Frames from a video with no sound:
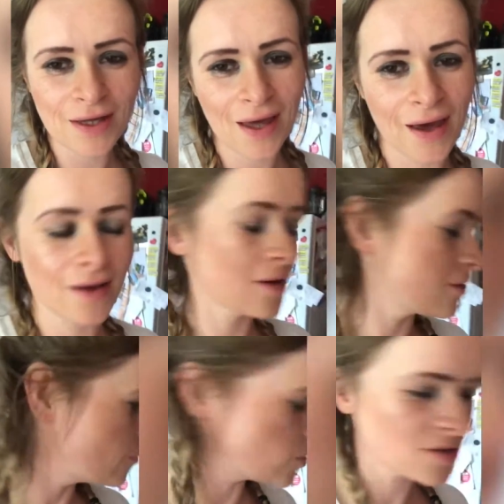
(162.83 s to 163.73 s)
cake
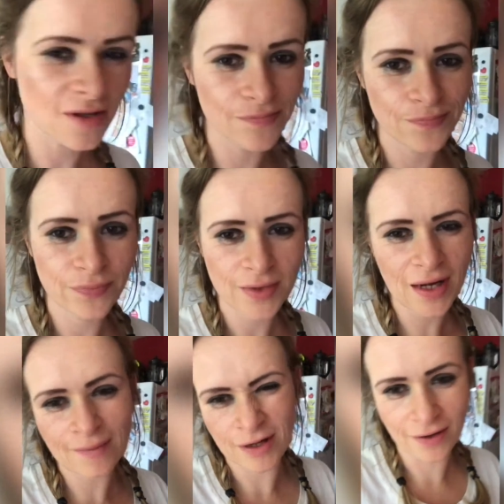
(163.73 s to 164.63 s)
with some
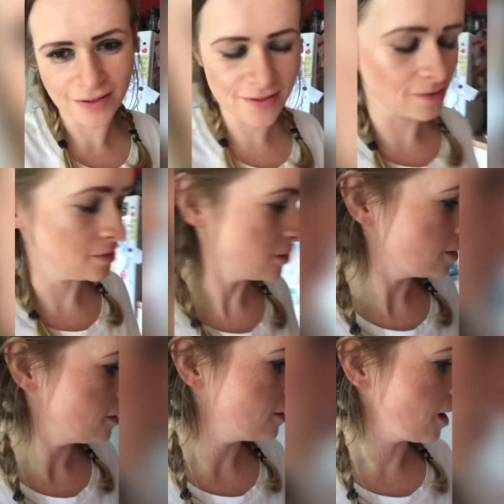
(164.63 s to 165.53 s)
lemon icing.
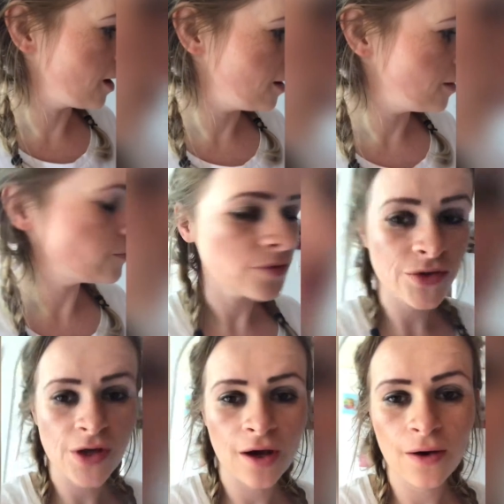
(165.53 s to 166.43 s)

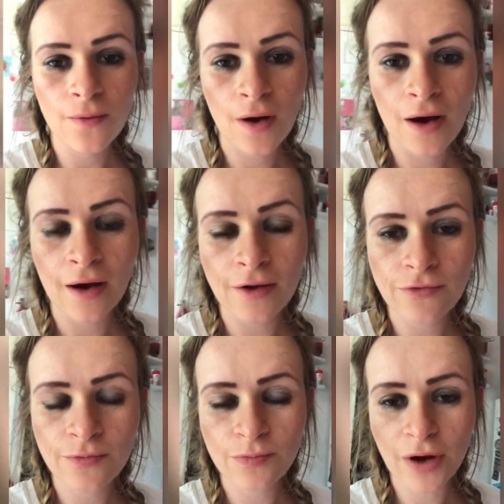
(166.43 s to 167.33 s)
So I've
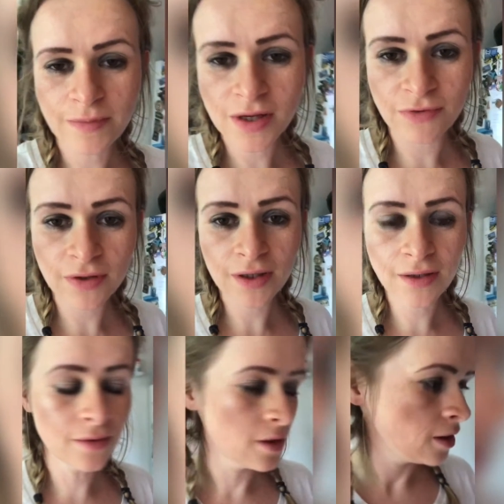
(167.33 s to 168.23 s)
prepped
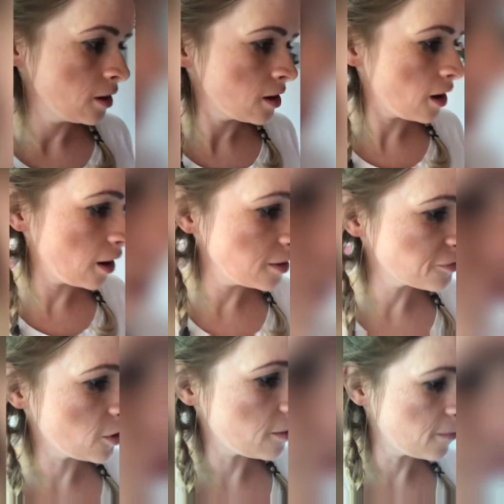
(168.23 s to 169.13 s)
everything. I've
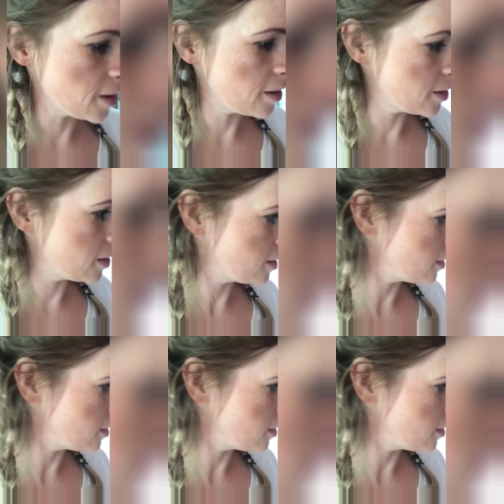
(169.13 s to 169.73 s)
got my